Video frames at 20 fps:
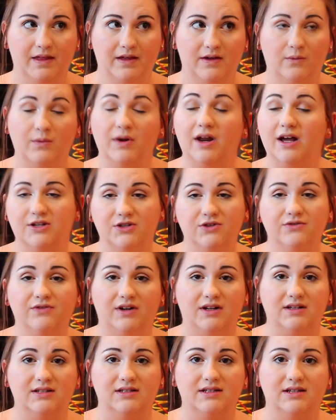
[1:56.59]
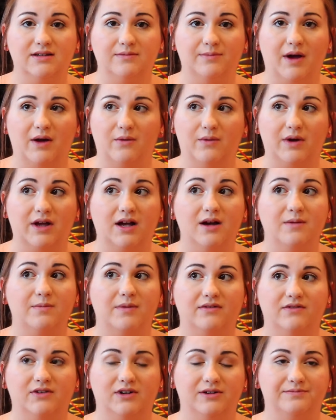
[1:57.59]
When I do fall asleep, I wake up
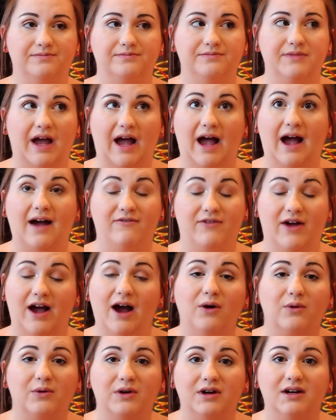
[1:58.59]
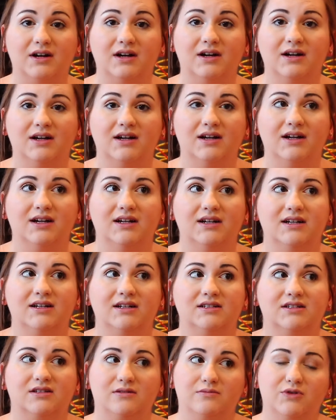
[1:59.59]
every half hour
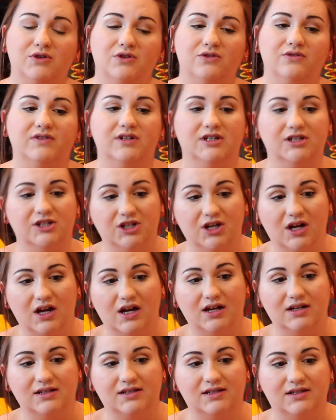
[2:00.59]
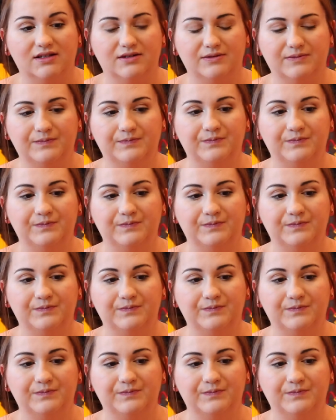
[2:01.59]
to move and adjust.